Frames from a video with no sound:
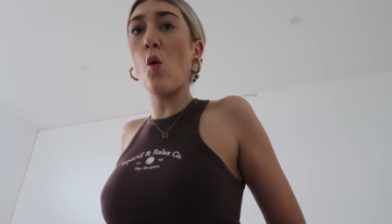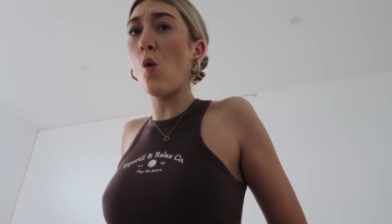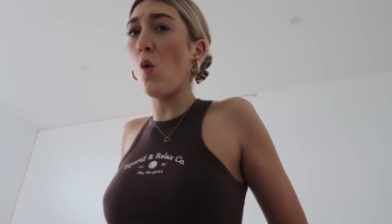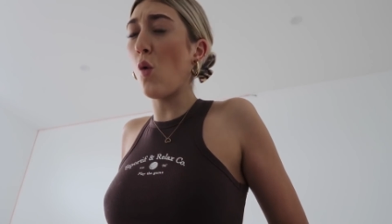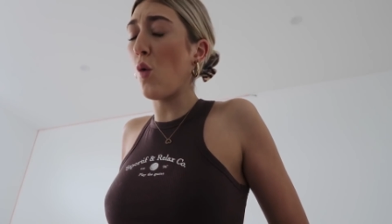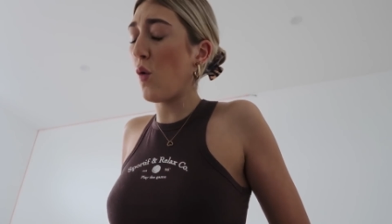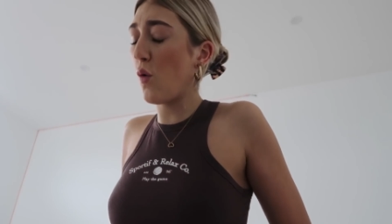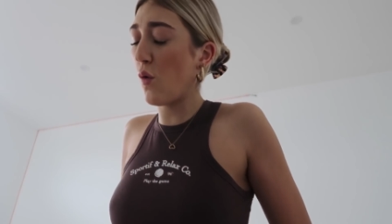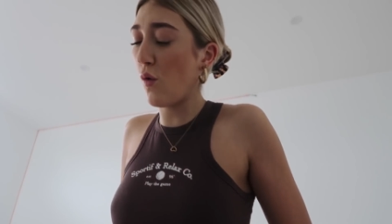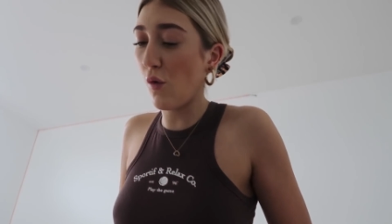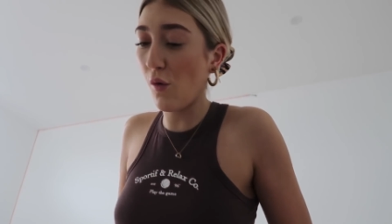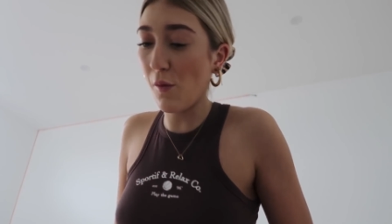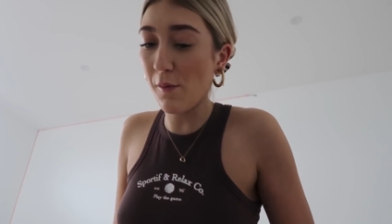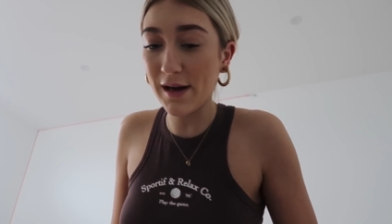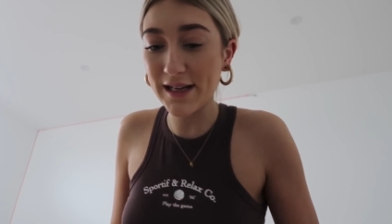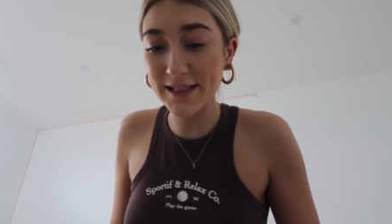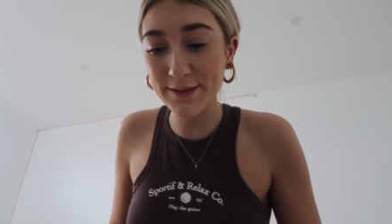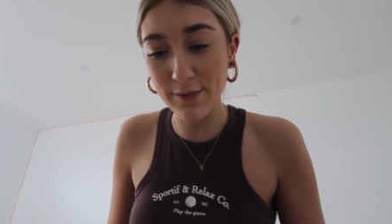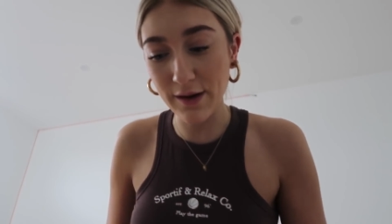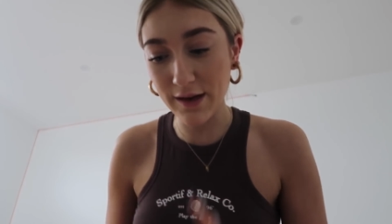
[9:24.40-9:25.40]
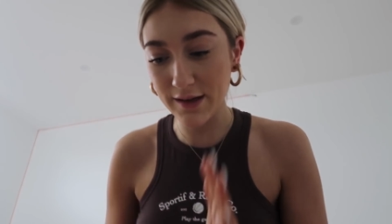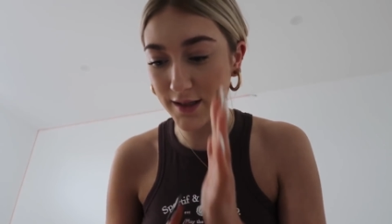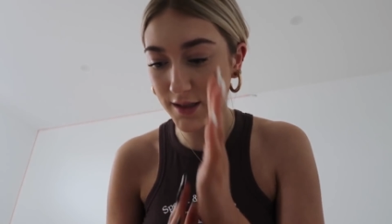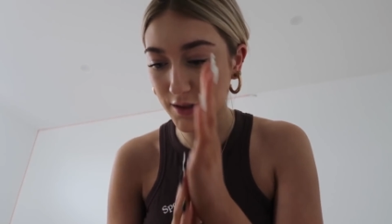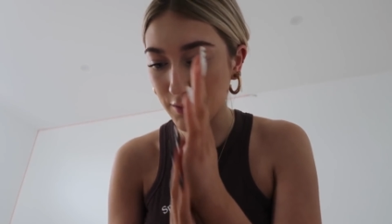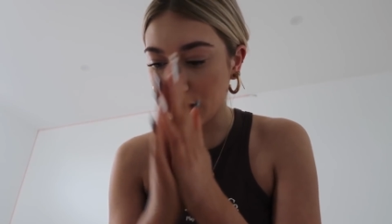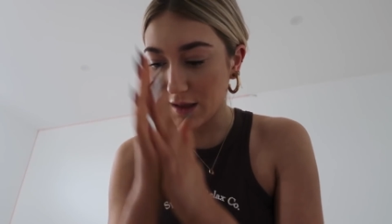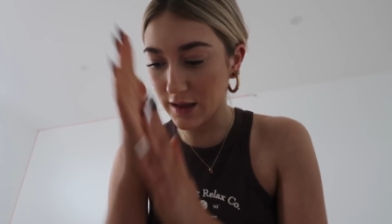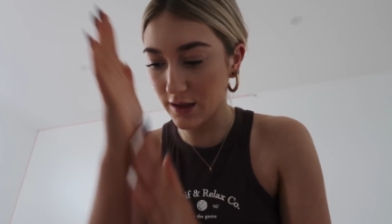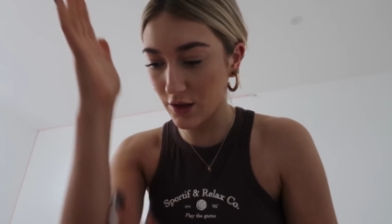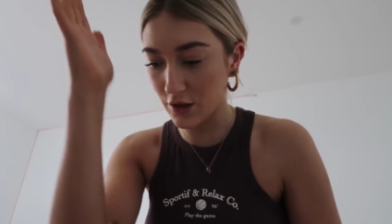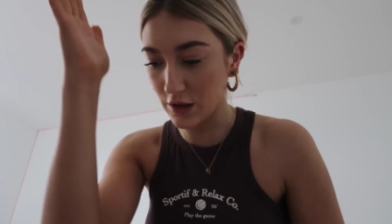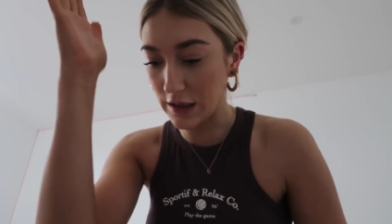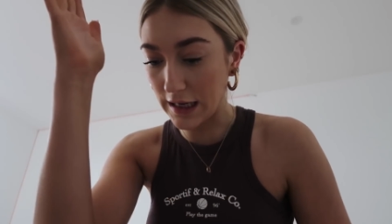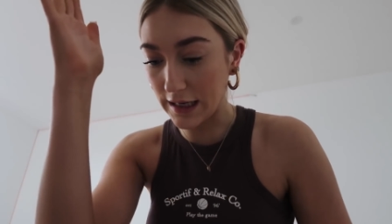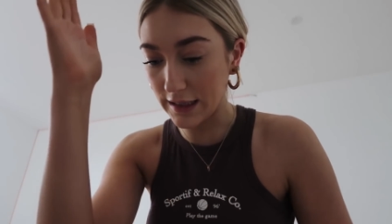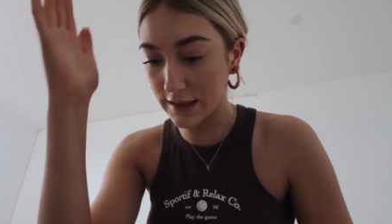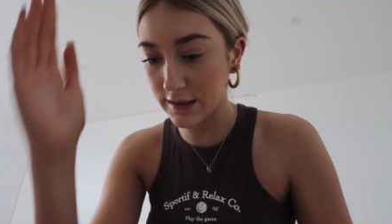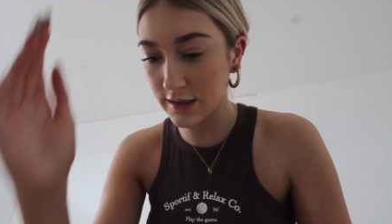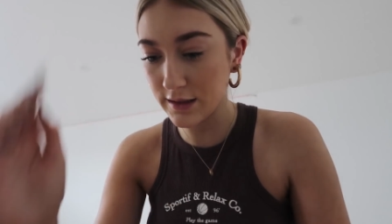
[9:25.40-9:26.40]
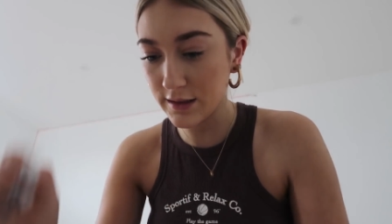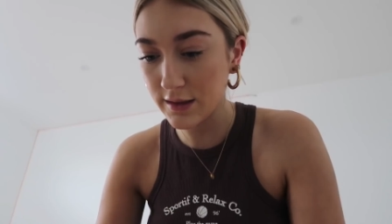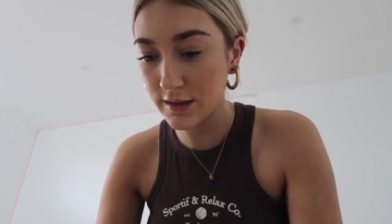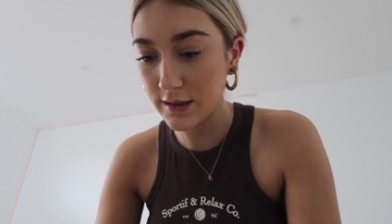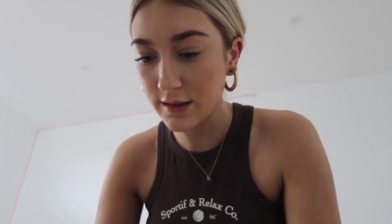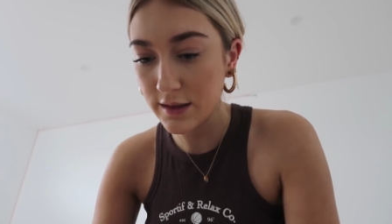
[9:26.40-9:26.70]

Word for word: oh, my spine just went crack.